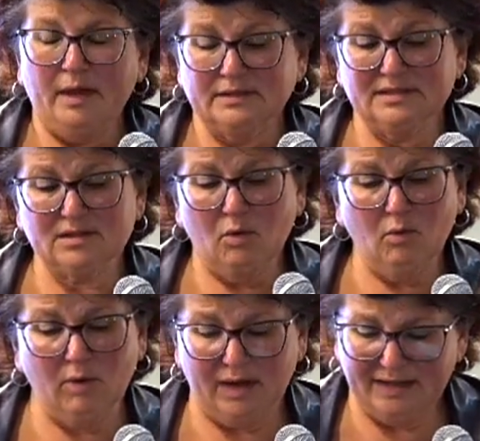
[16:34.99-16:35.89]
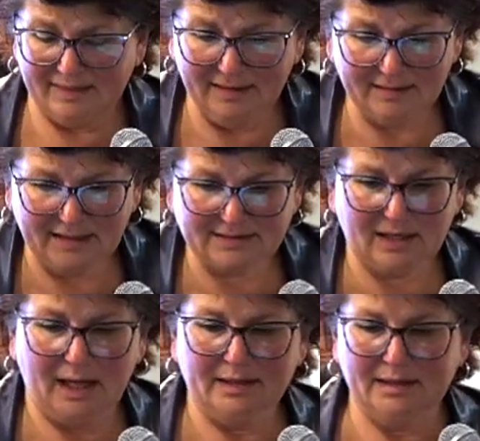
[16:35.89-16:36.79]
So I think that's
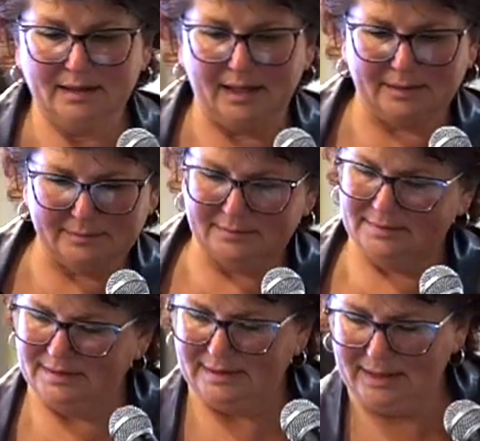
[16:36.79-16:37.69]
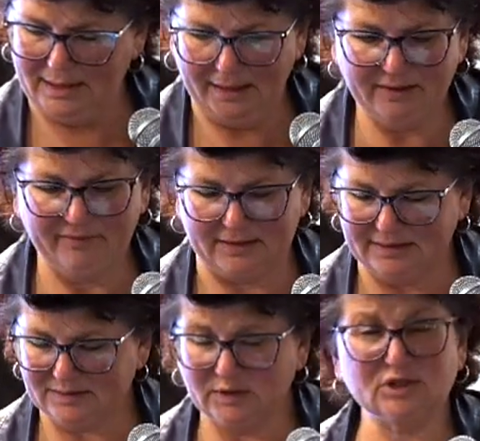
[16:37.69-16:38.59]
kind of the the end of it.
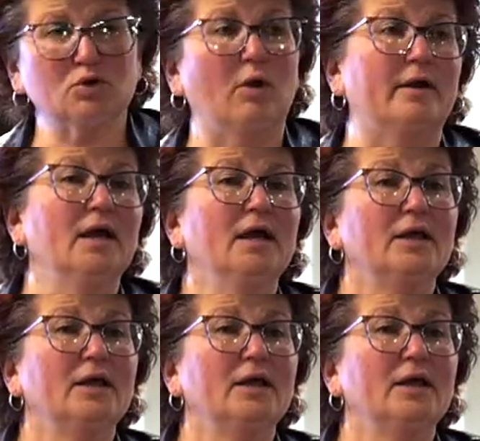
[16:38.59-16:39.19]
This one's short.